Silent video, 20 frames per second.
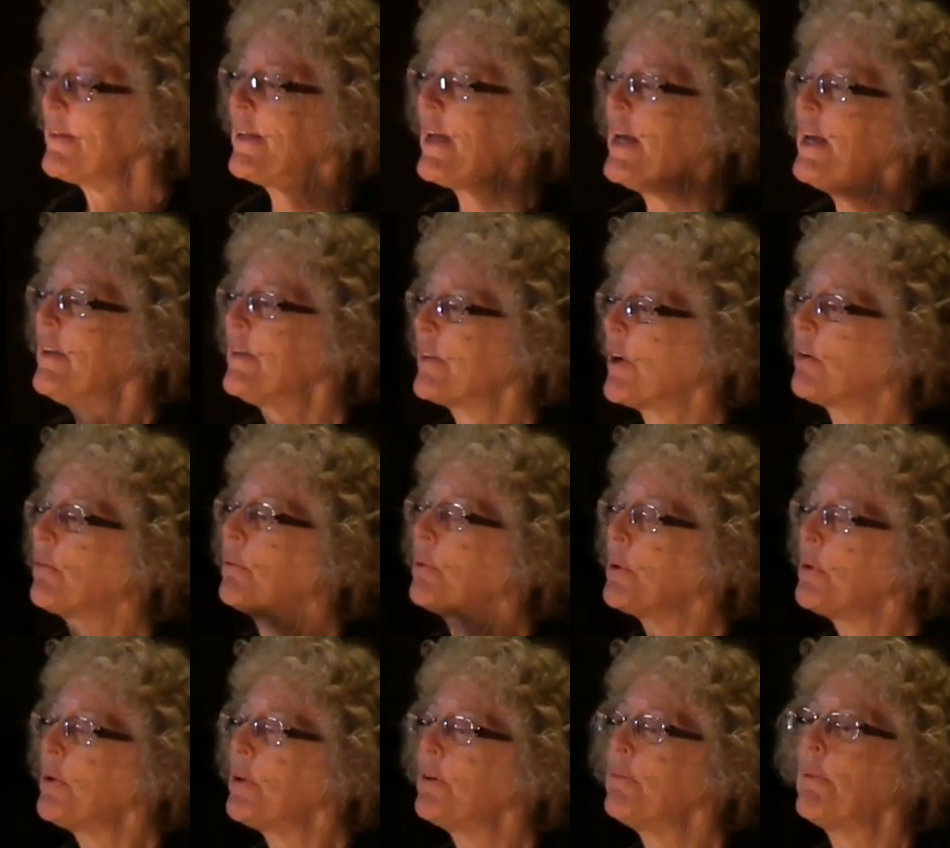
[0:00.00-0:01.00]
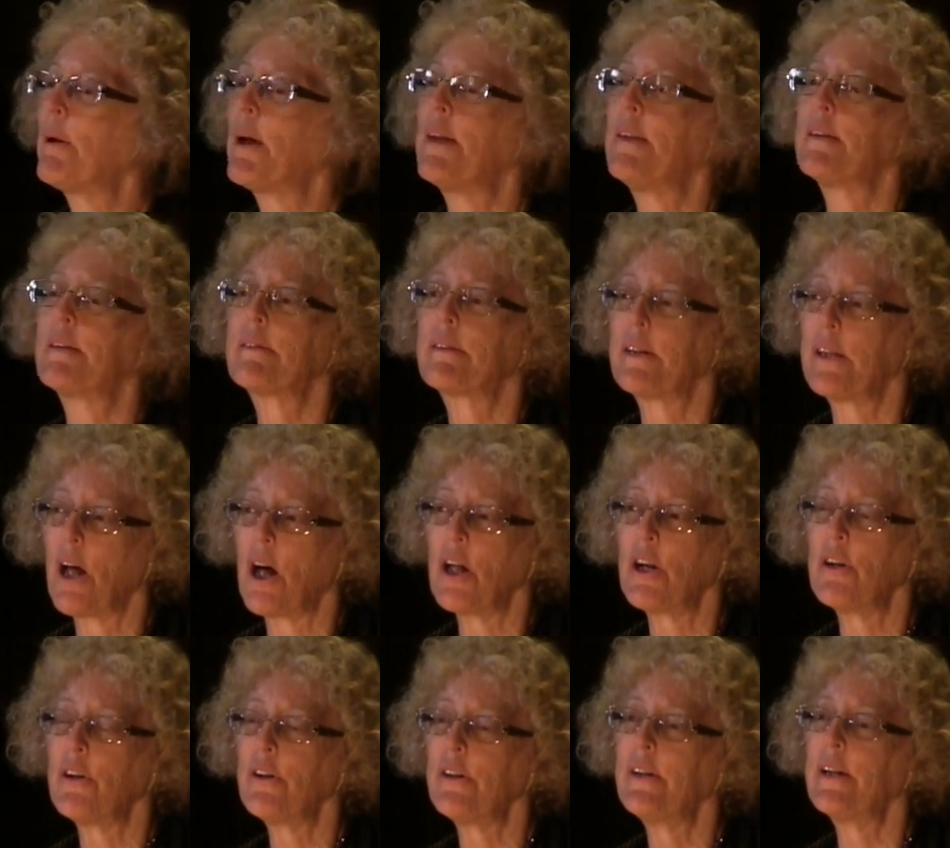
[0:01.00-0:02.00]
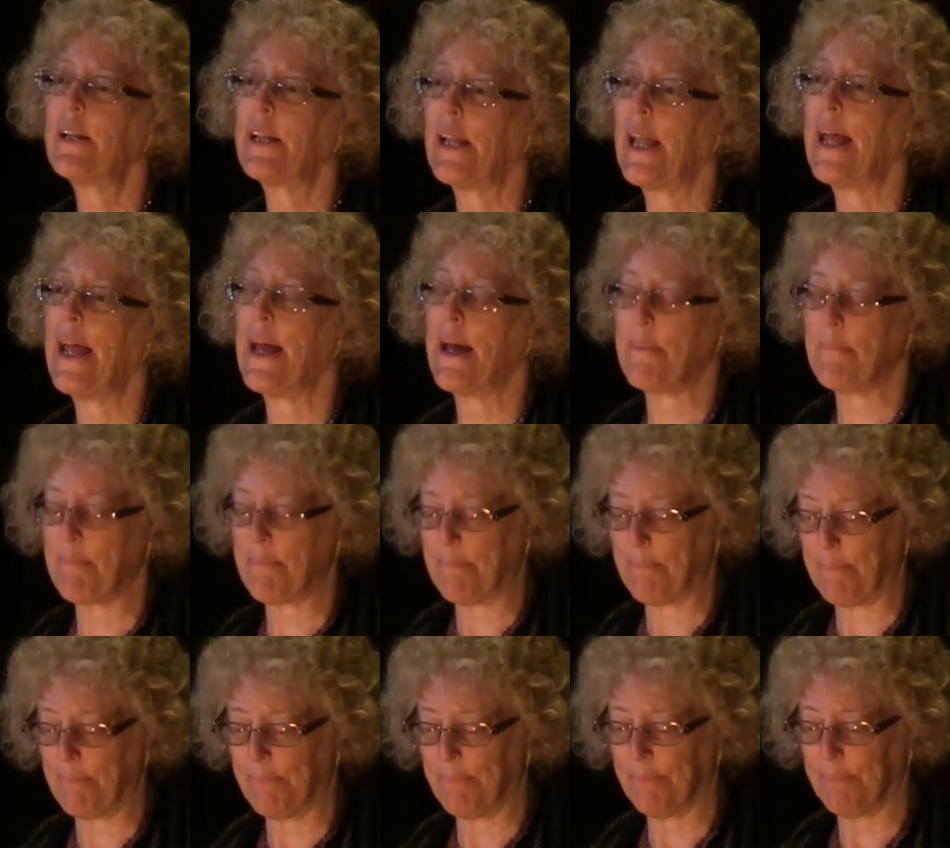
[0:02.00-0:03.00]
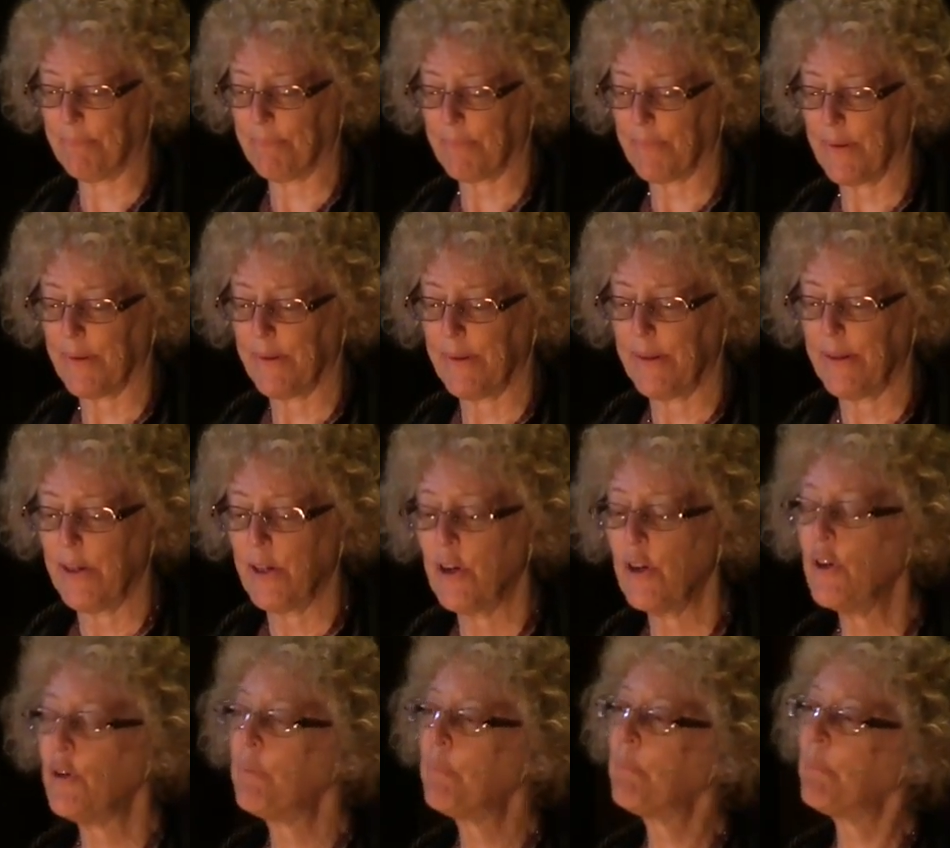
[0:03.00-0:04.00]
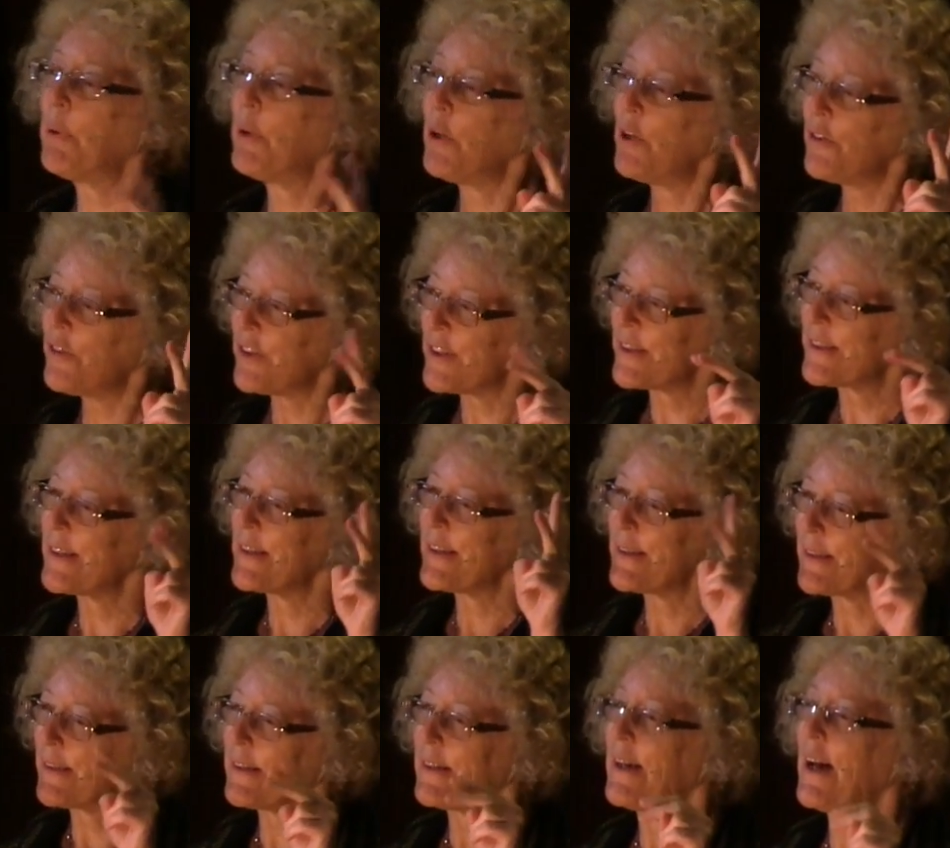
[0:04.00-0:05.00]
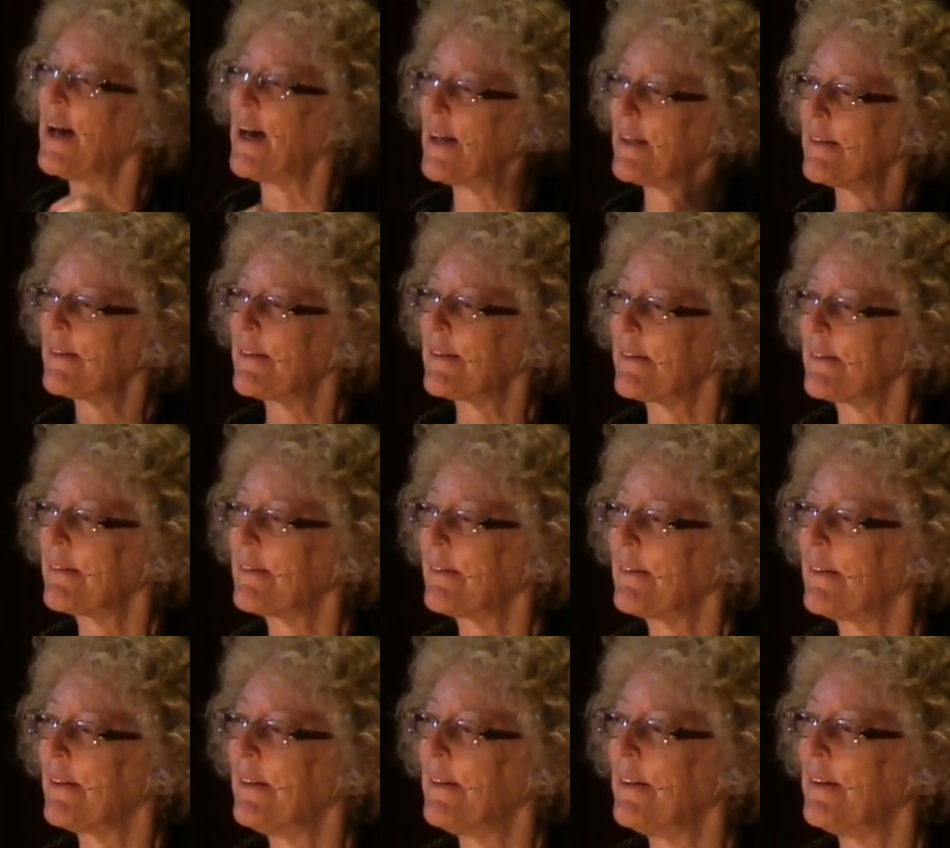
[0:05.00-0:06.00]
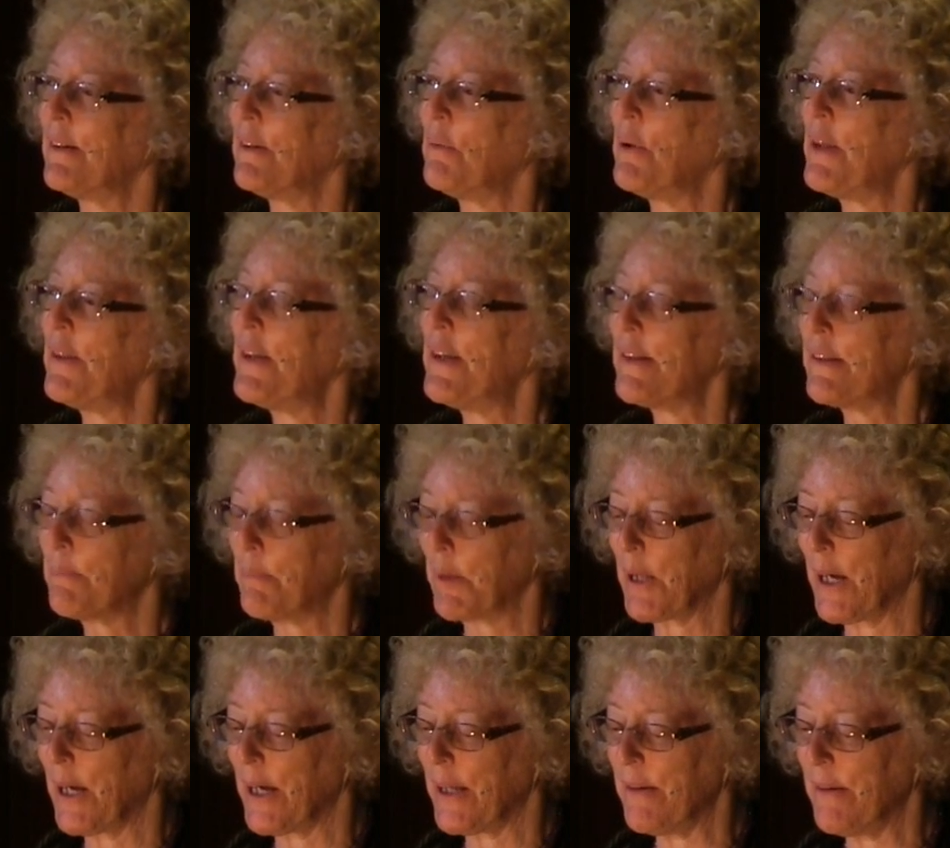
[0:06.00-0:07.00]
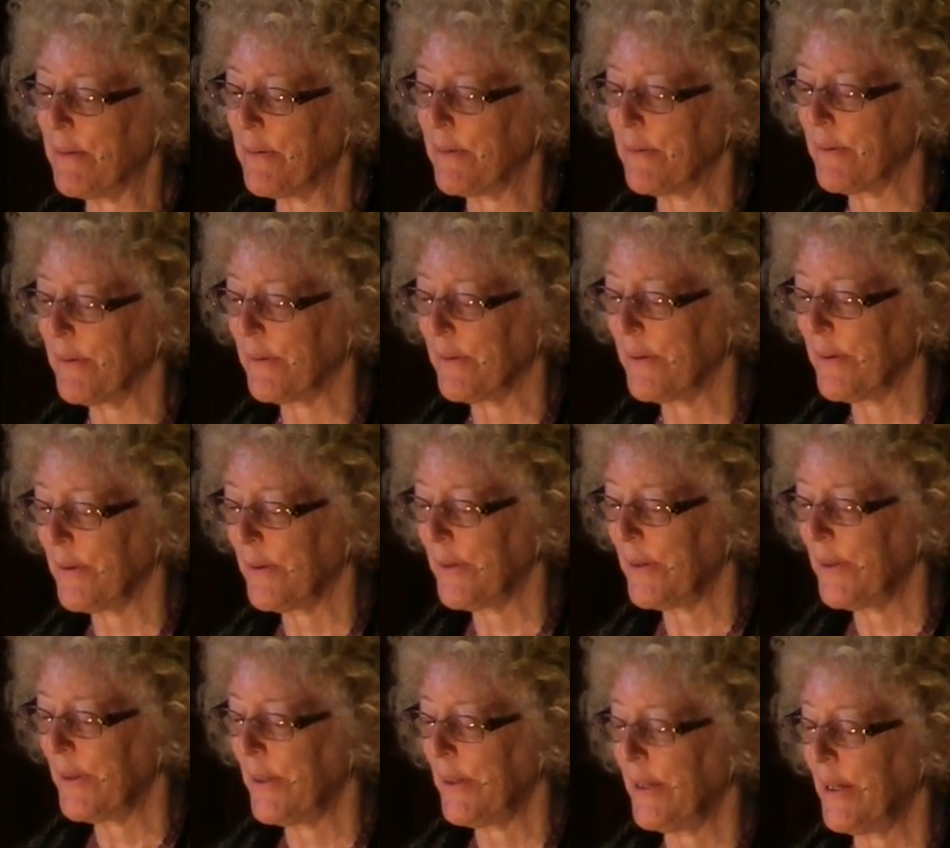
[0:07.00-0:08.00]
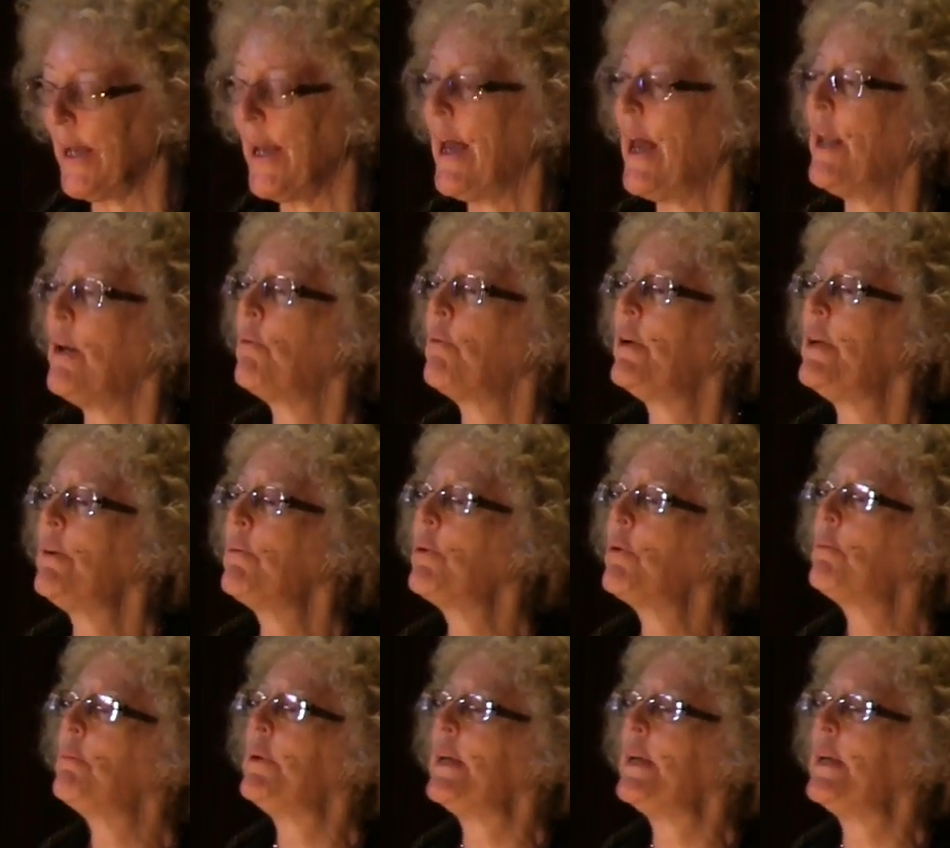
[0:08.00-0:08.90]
saints, are ruled by the slaughtered Lamb who purchases us with his blood. And we will